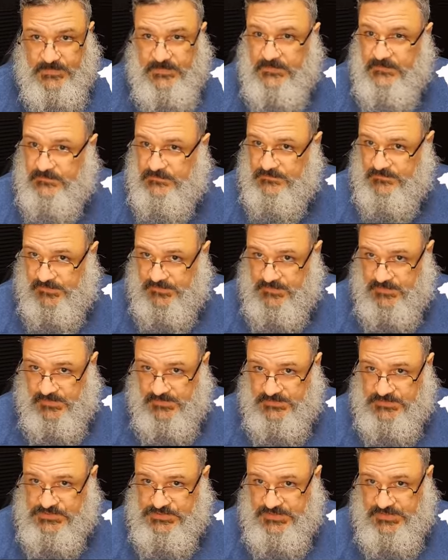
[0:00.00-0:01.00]

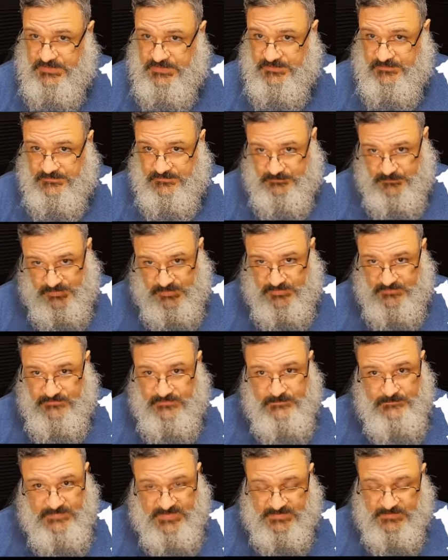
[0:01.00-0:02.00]
Psychology part of the
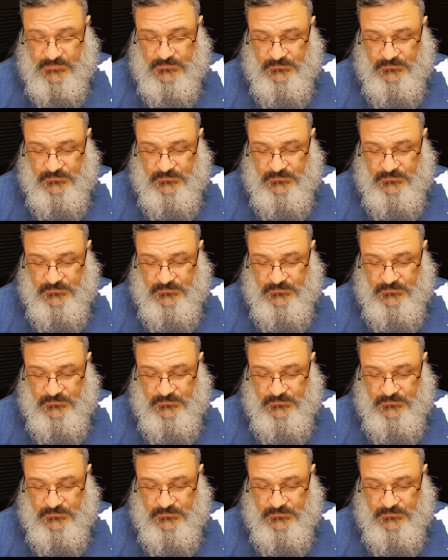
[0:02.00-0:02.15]
medical